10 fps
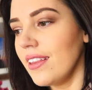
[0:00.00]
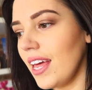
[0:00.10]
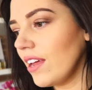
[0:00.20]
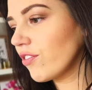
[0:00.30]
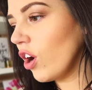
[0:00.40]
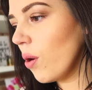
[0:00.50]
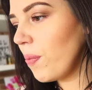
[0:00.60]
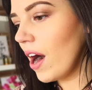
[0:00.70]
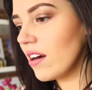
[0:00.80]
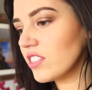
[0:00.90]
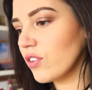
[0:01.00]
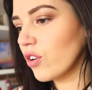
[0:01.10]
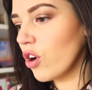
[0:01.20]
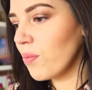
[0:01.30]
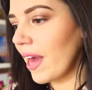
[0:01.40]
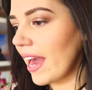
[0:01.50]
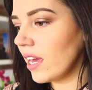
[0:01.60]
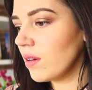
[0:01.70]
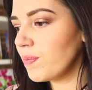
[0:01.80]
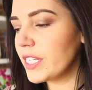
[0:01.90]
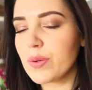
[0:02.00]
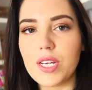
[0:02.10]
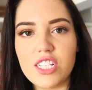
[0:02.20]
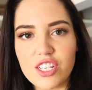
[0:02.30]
Then I've got a parcel coming between